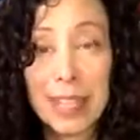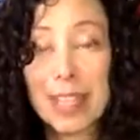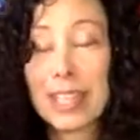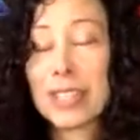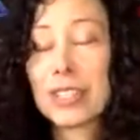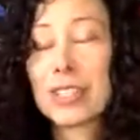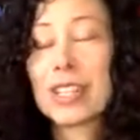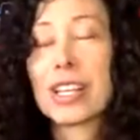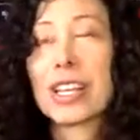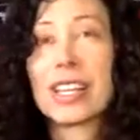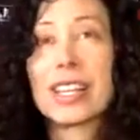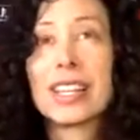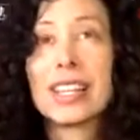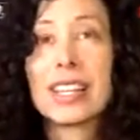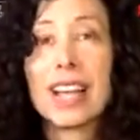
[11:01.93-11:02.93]
There's a
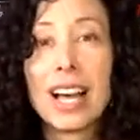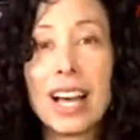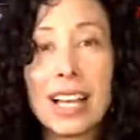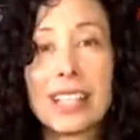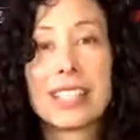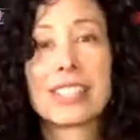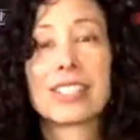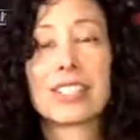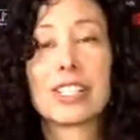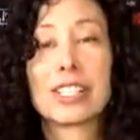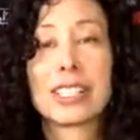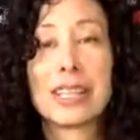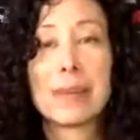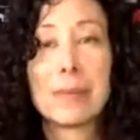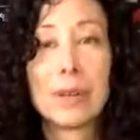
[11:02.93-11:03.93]
lot, it's called
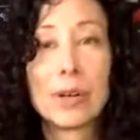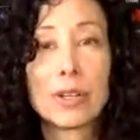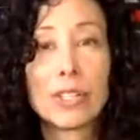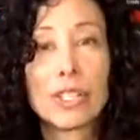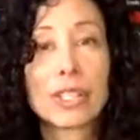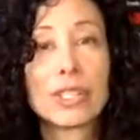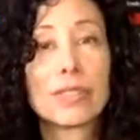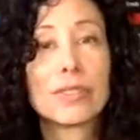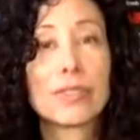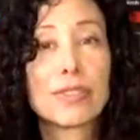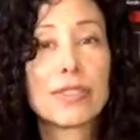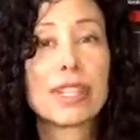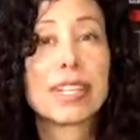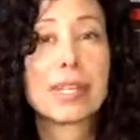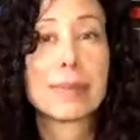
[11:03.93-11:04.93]
emotional
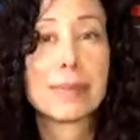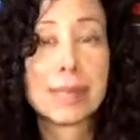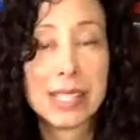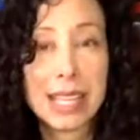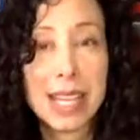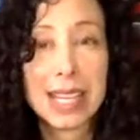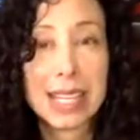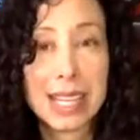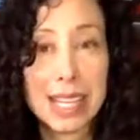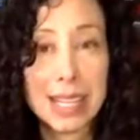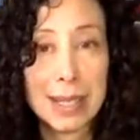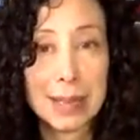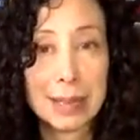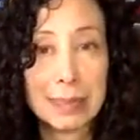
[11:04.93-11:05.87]
freedom technique.